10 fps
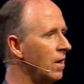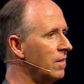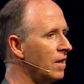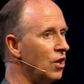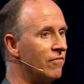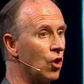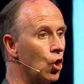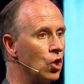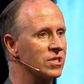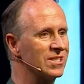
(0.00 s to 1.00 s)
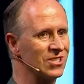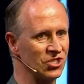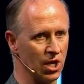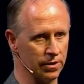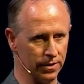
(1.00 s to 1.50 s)
And then you have the lost
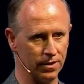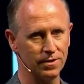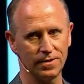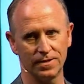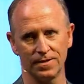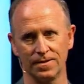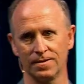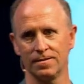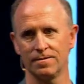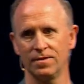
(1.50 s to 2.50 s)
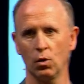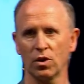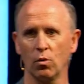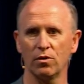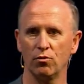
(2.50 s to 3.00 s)
son. The only
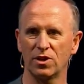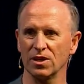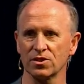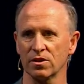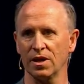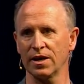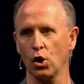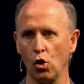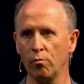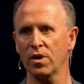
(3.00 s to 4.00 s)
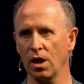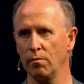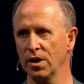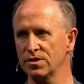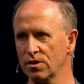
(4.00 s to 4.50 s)
one who doesn't like
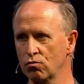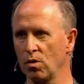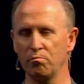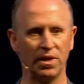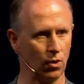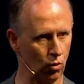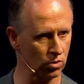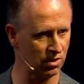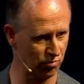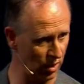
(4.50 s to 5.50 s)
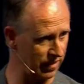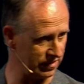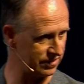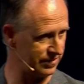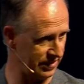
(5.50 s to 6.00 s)
homecomings are grumpy older
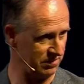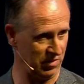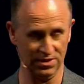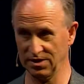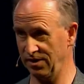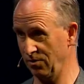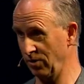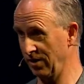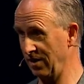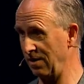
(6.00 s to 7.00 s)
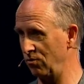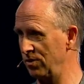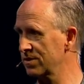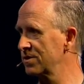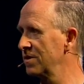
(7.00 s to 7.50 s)
brothers. That's basically the way that
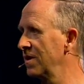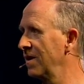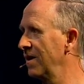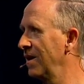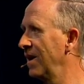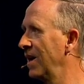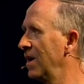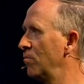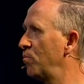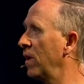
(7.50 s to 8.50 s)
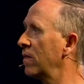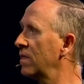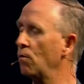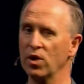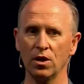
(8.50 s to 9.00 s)
works. But
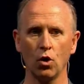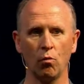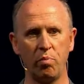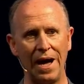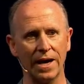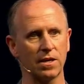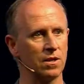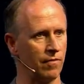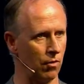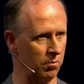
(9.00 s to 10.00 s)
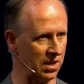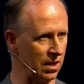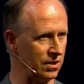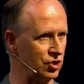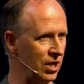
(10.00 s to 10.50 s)
then we can go back to the very
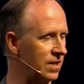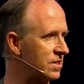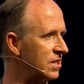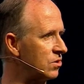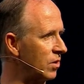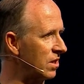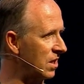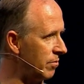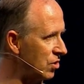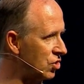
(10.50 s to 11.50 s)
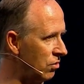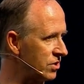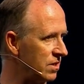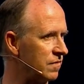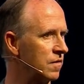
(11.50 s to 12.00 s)
beginning, Genesis. We can think about
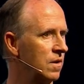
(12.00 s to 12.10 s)
Joseph.